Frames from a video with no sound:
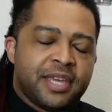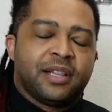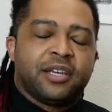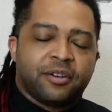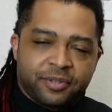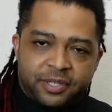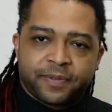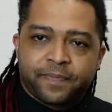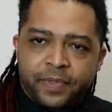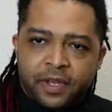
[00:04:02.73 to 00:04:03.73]

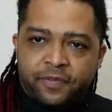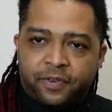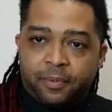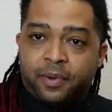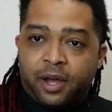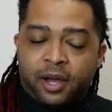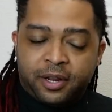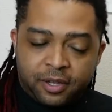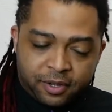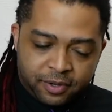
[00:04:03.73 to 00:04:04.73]
Helios from
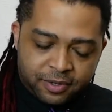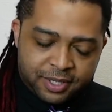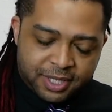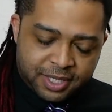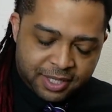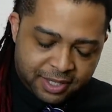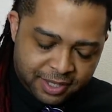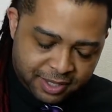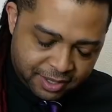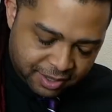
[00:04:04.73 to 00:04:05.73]
Audio
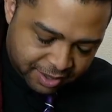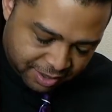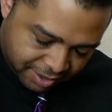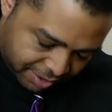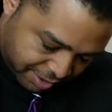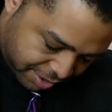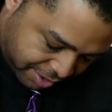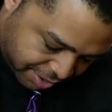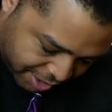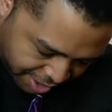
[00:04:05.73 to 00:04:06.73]

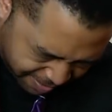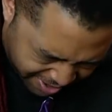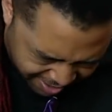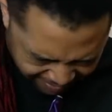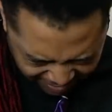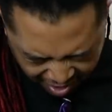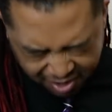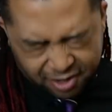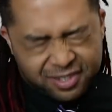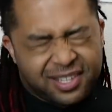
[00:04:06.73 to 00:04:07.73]
Cinema,
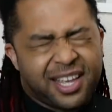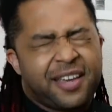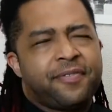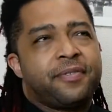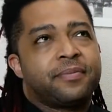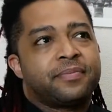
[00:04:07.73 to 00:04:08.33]
Audio Slave,